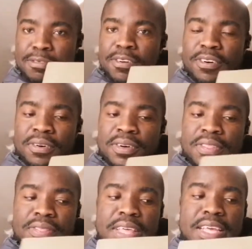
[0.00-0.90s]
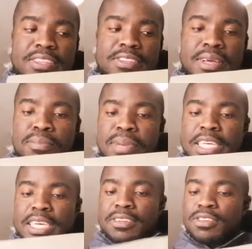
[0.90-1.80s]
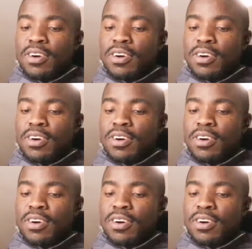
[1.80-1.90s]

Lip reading: for this patient.